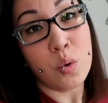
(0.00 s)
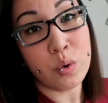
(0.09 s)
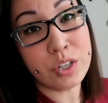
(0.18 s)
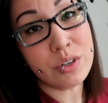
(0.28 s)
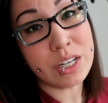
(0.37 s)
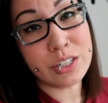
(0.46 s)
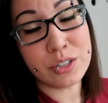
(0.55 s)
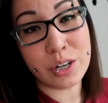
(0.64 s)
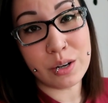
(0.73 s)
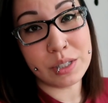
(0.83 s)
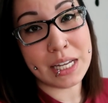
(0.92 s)
When you get your
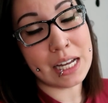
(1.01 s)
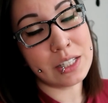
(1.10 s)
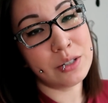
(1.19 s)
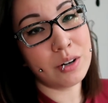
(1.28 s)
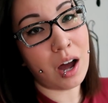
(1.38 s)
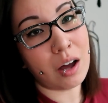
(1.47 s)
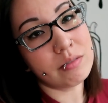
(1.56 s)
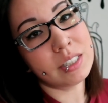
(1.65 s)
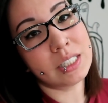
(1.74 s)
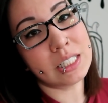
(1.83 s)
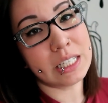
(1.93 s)
toes tattooed,
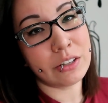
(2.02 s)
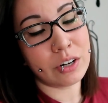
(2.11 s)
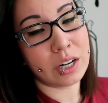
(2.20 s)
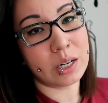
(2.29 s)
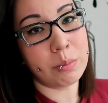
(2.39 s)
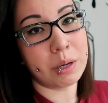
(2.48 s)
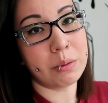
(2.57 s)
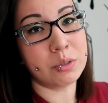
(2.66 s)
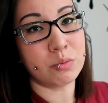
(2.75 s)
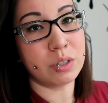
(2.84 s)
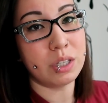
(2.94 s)
obviously they're not going to be
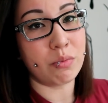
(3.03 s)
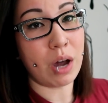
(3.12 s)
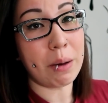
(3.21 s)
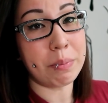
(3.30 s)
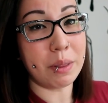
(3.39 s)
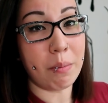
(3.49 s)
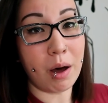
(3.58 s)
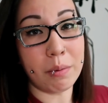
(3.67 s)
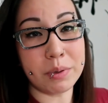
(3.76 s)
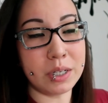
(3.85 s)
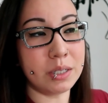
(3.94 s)
able to really wrap them
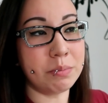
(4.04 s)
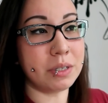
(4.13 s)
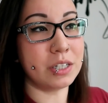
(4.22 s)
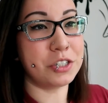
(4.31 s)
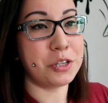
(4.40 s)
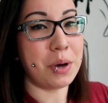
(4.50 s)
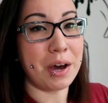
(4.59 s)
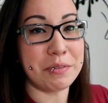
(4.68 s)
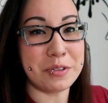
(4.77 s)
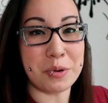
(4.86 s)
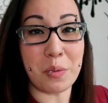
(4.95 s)
up good because you
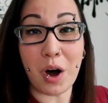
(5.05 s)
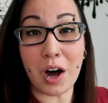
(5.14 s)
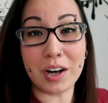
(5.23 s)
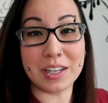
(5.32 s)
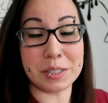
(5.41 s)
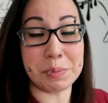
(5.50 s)
have to walk,